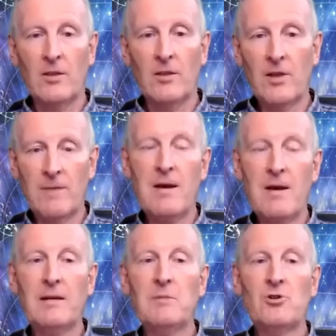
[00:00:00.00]
that it
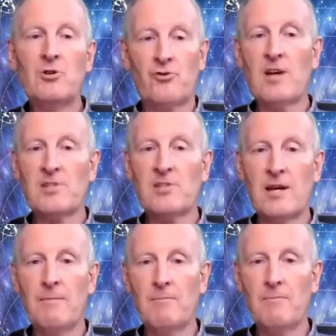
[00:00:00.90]
made me trust
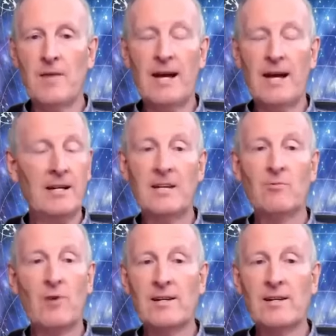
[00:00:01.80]
him at an even
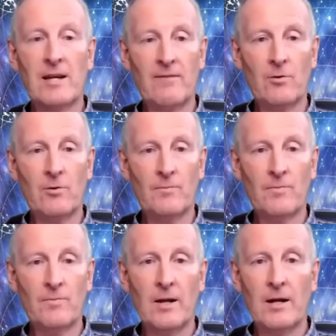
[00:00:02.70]
greater level.
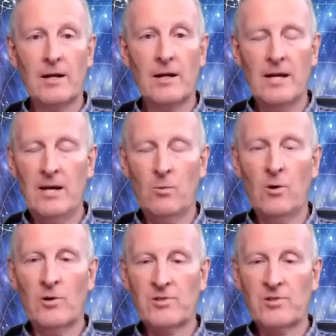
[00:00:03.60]
It
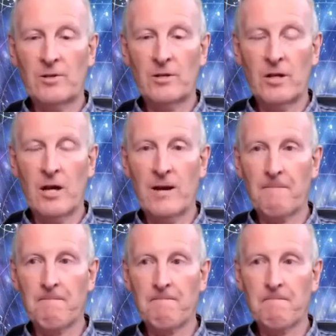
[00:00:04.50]
was like,
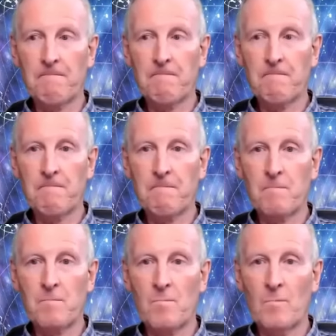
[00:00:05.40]

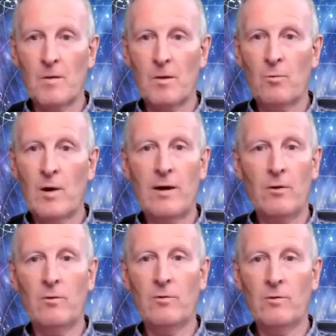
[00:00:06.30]

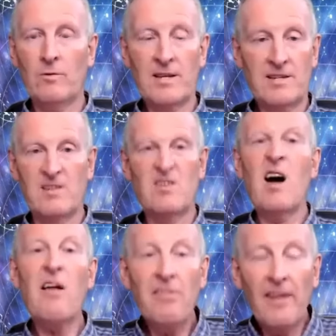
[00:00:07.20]
well, there's
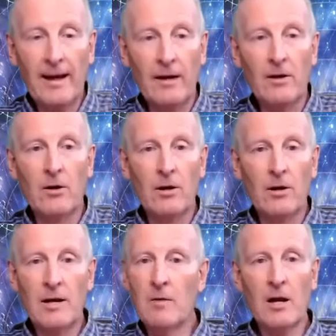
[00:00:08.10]
nothing
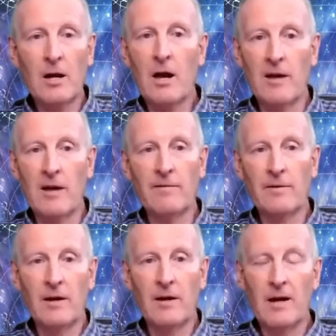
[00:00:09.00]
in my life
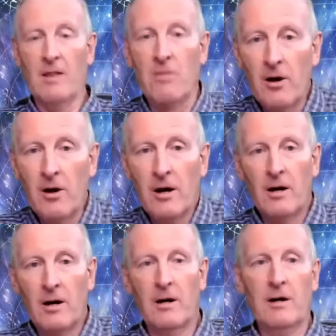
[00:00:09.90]
that
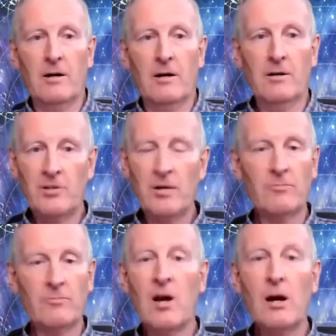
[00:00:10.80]
you
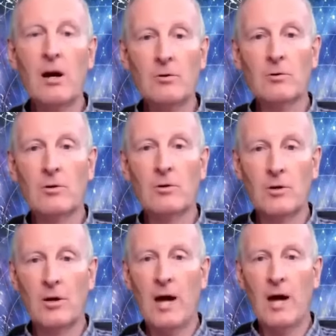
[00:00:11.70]
don't know
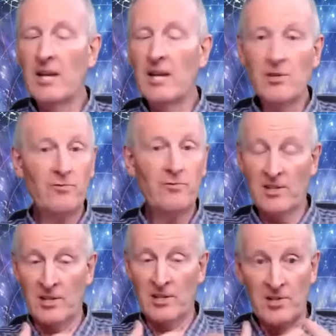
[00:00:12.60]
and you've just
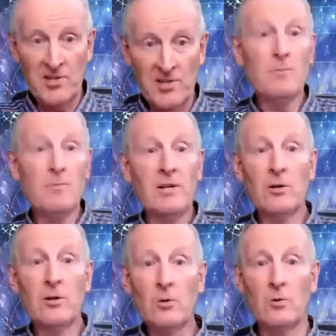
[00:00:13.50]
consumed it
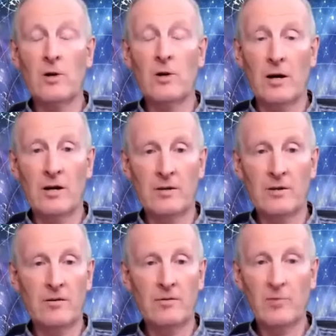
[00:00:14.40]
all
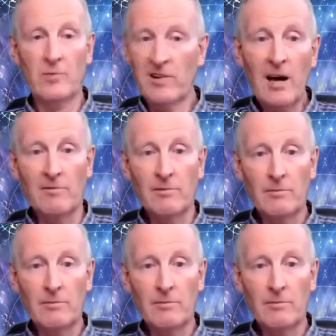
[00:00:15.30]
with love.